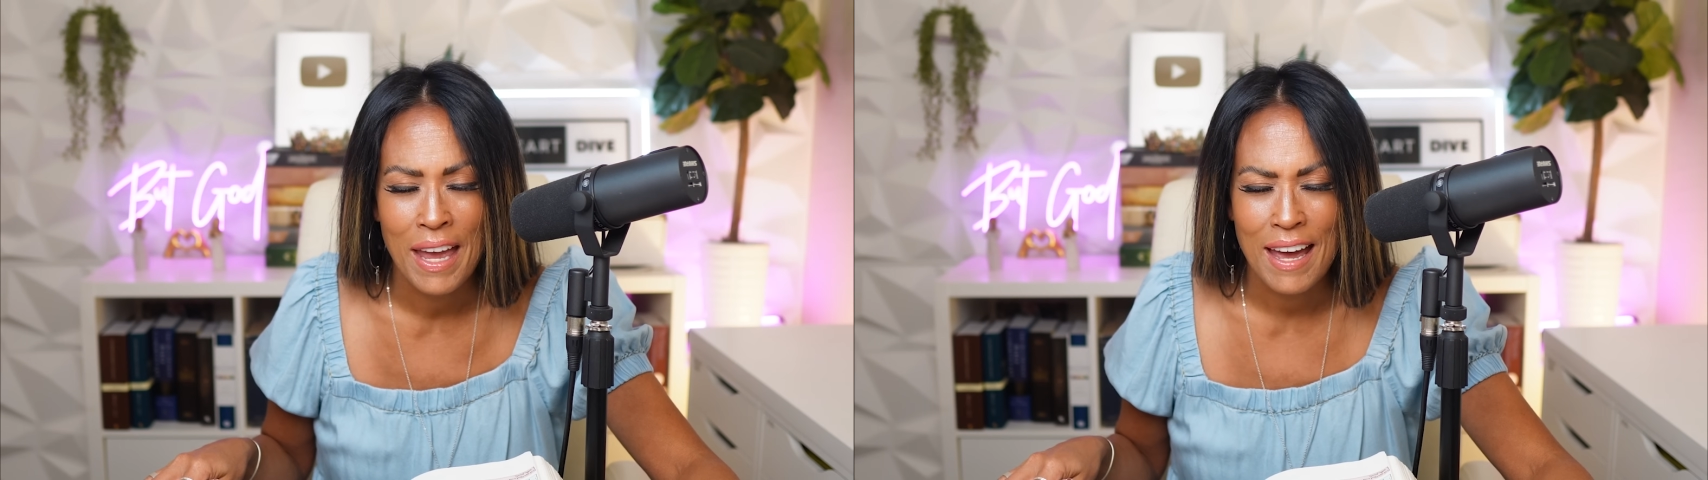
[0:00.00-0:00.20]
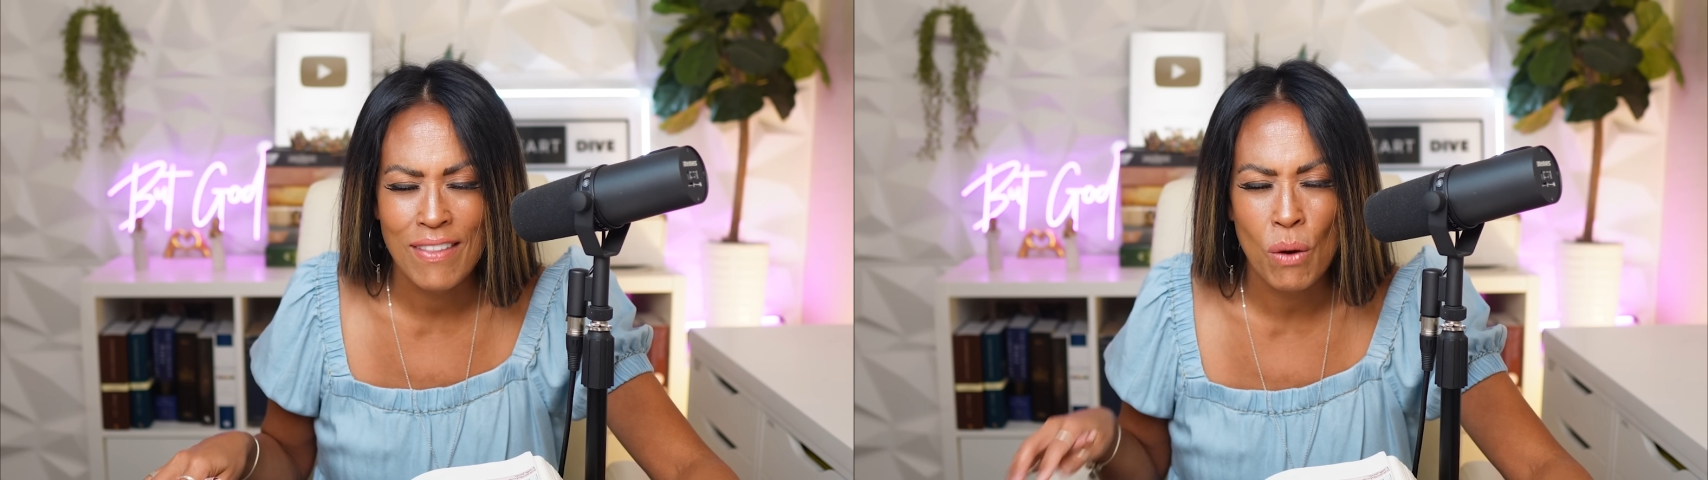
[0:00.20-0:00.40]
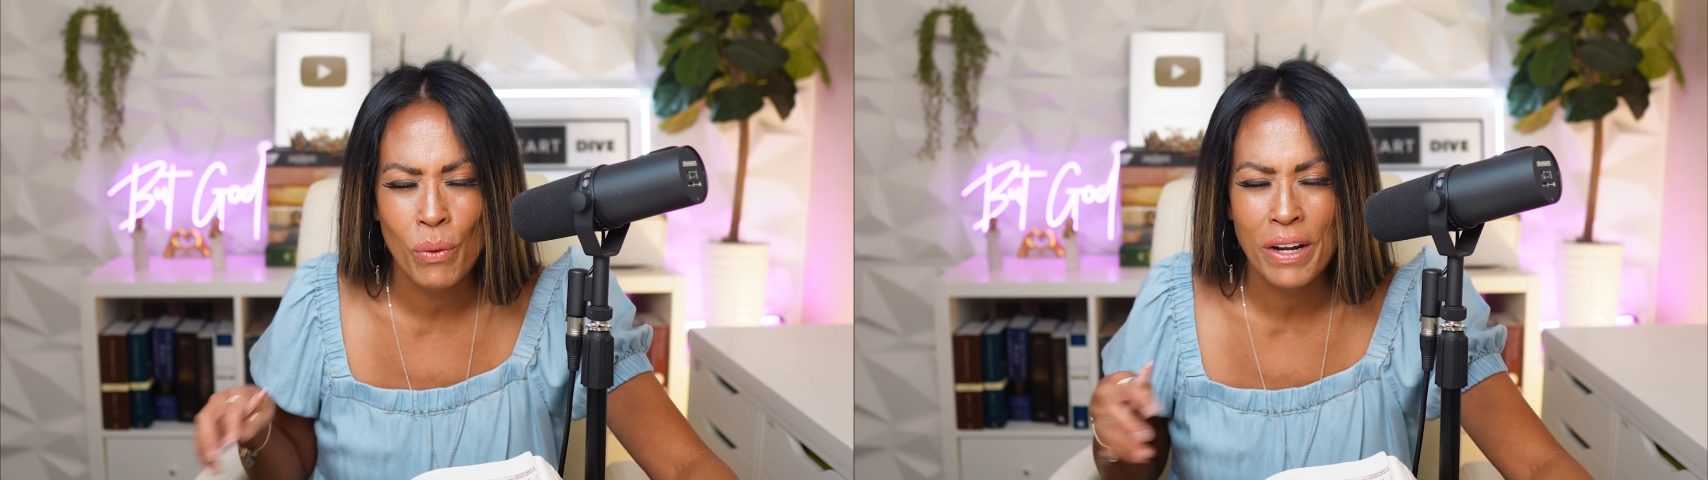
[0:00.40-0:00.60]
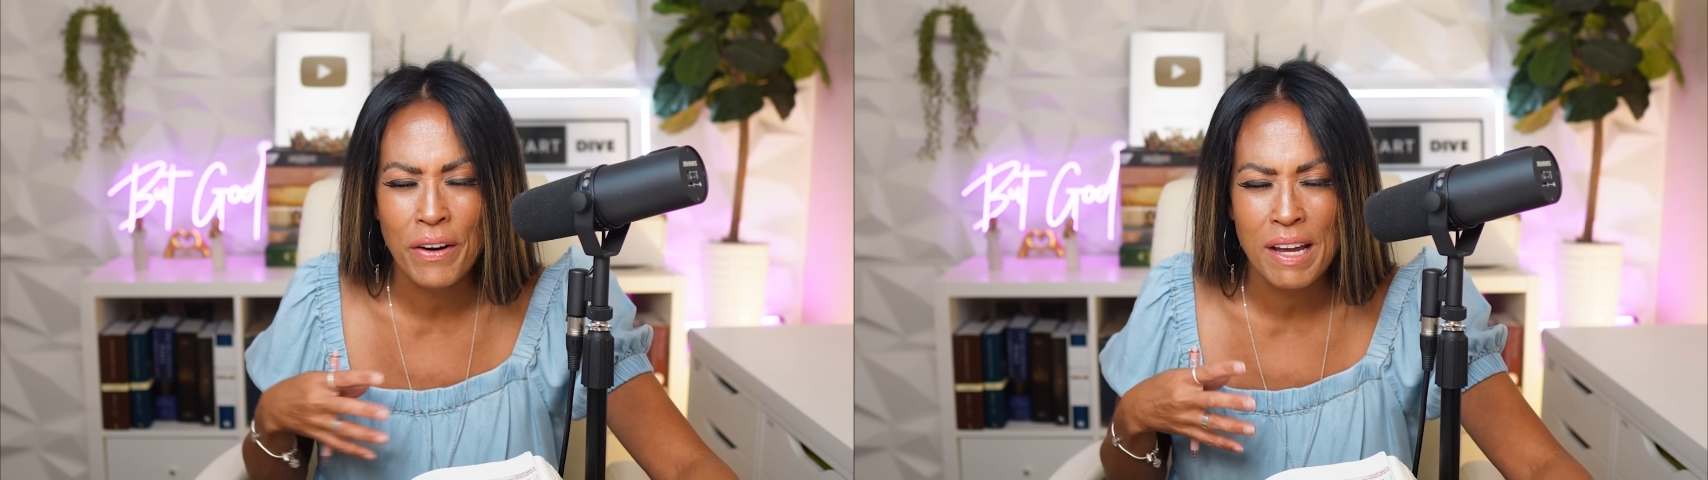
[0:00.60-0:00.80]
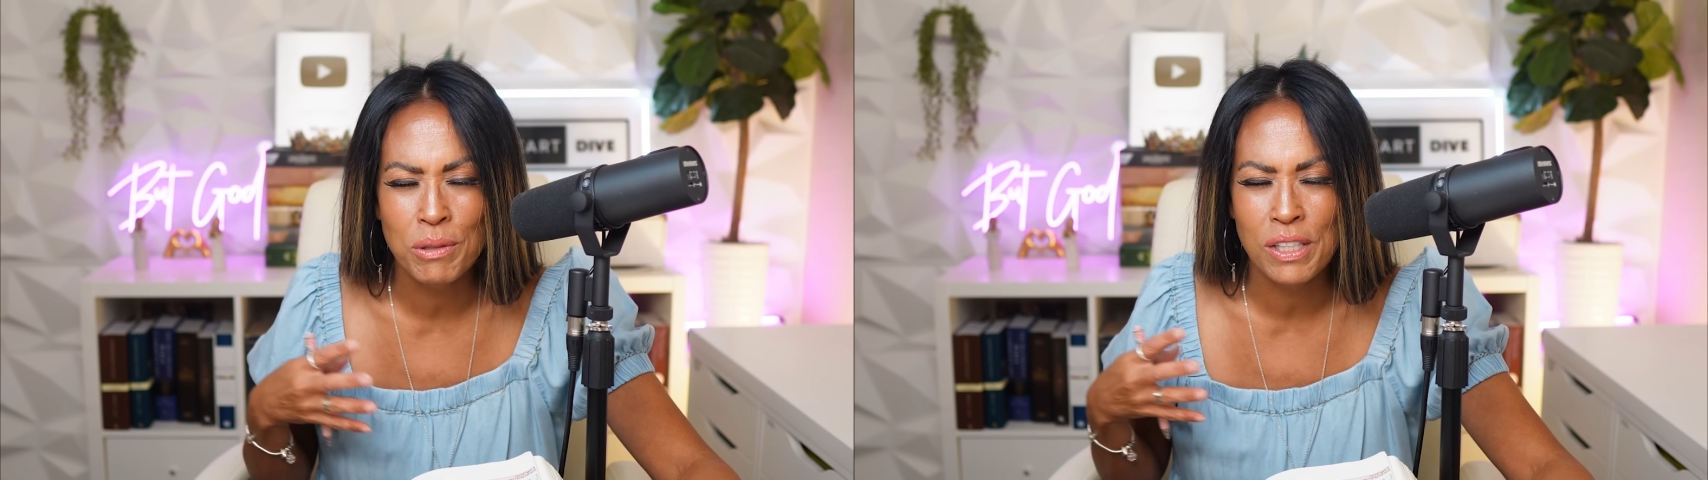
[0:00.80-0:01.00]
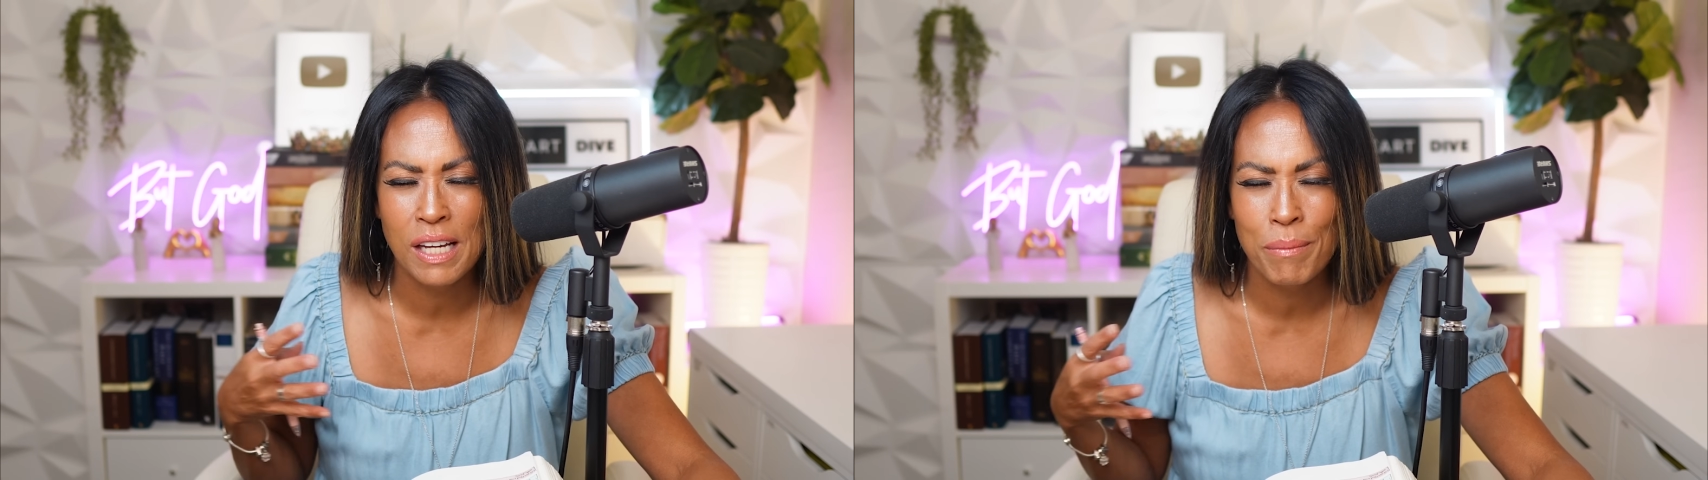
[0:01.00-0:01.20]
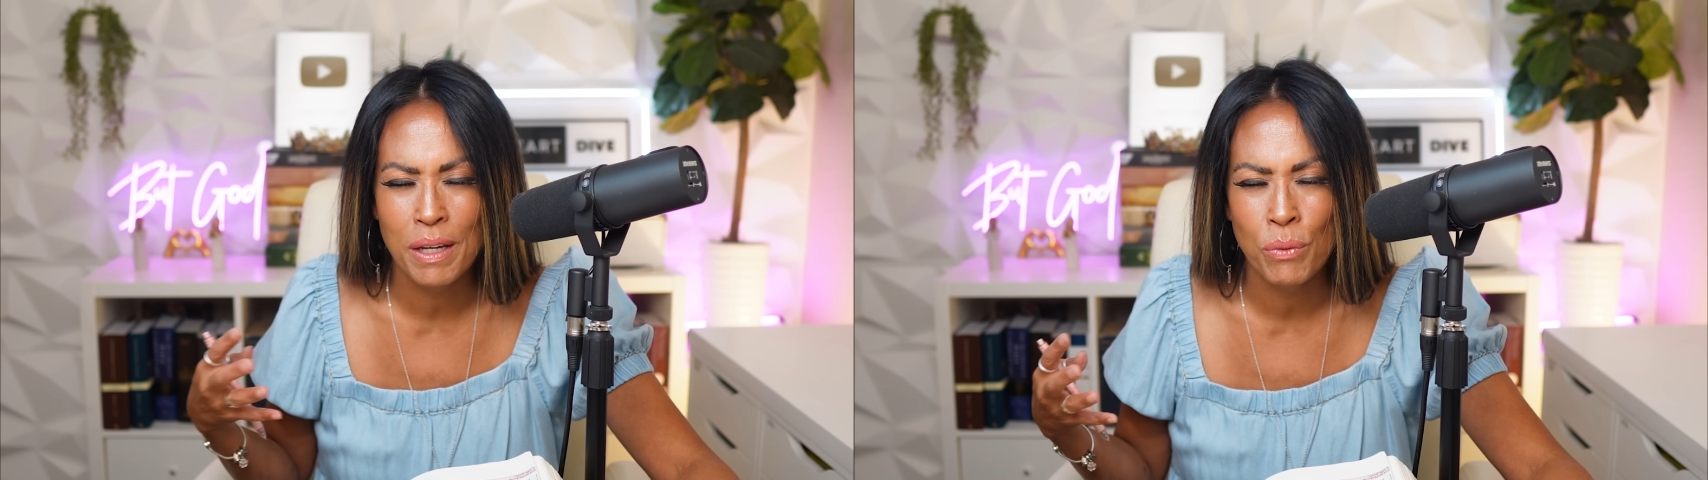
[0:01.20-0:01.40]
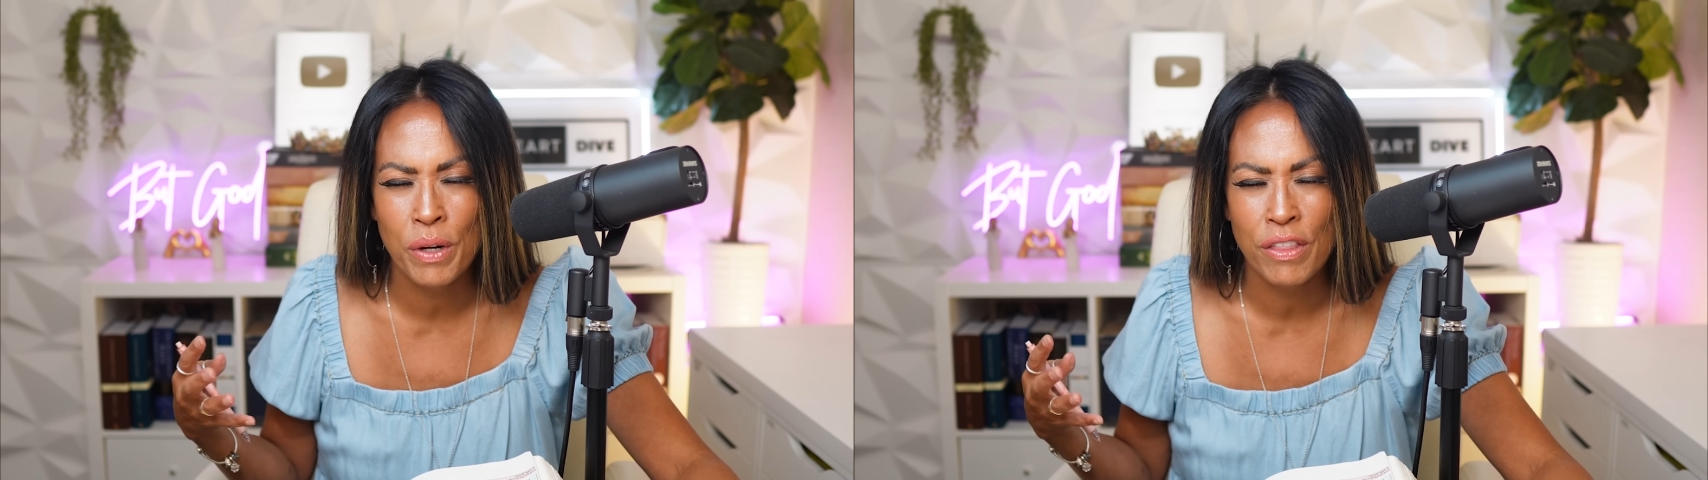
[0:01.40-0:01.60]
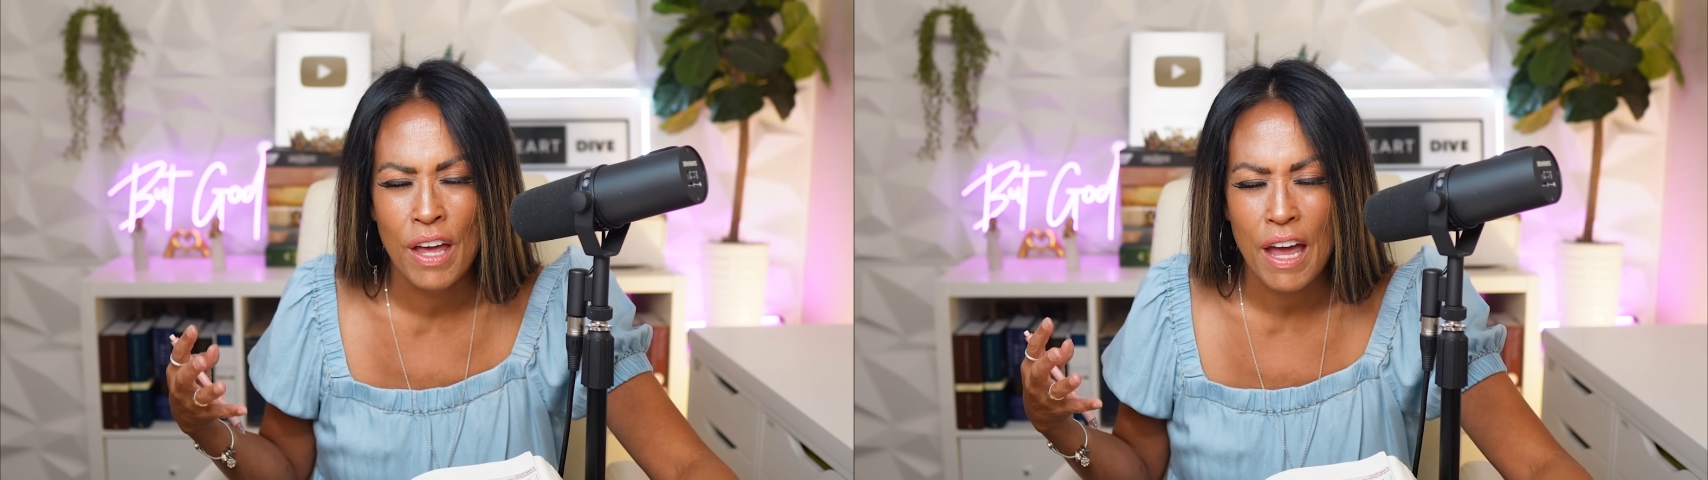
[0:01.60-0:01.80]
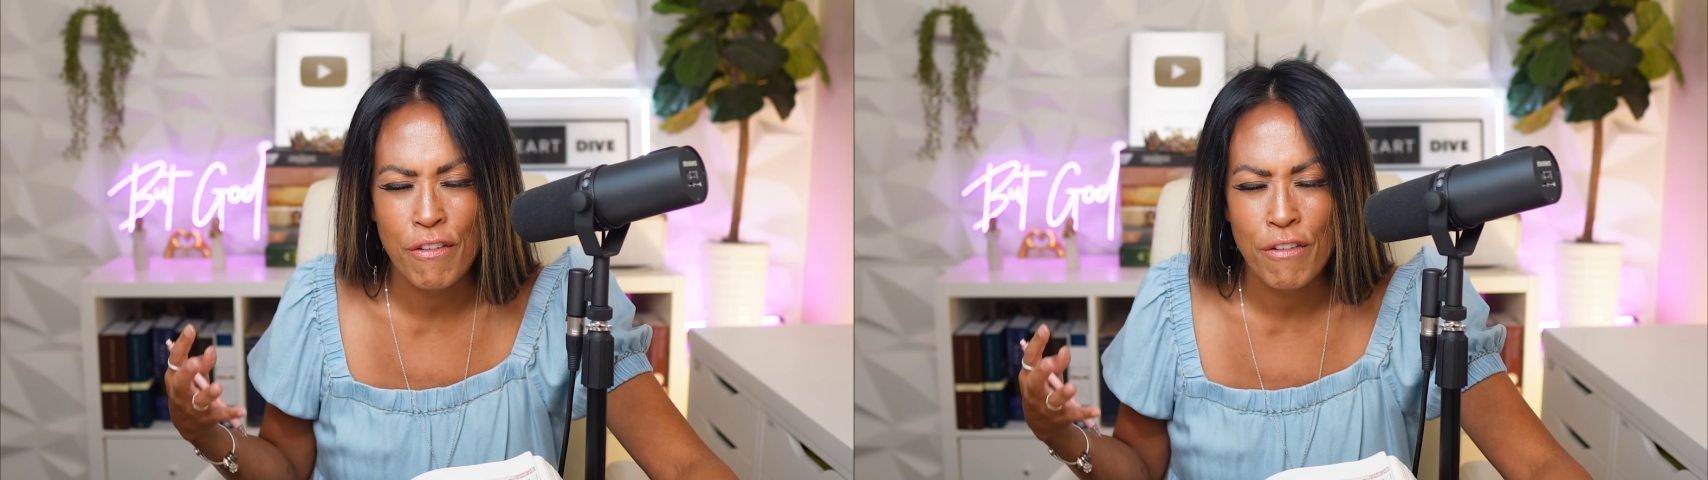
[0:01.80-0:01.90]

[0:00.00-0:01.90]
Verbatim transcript: and that we are able to come here with